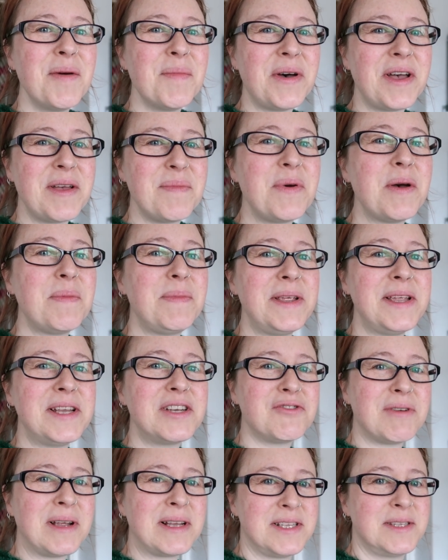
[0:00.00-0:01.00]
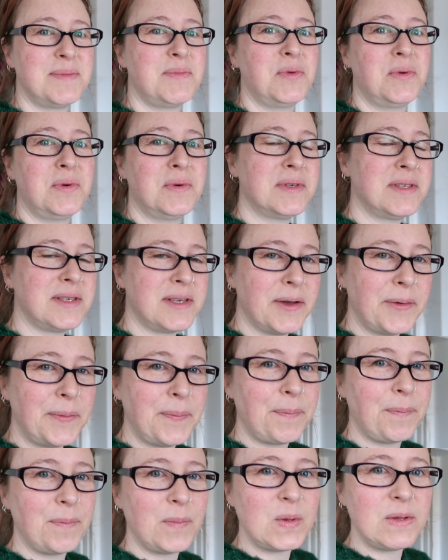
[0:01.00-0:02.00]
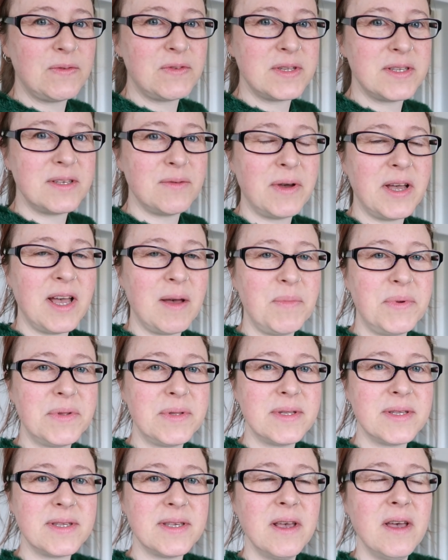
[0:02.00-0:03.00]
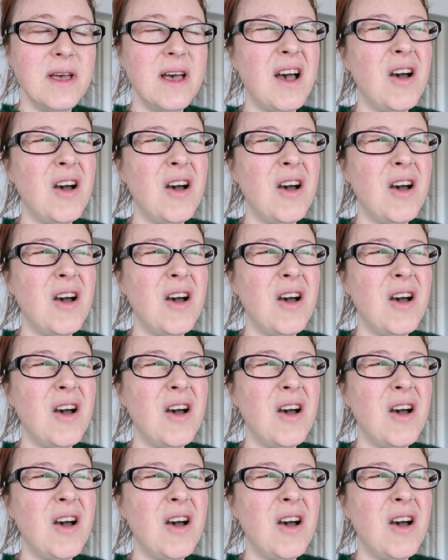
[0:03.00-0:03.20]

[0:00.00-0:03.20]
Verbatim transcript: by public transport, so we'll have to see what happens.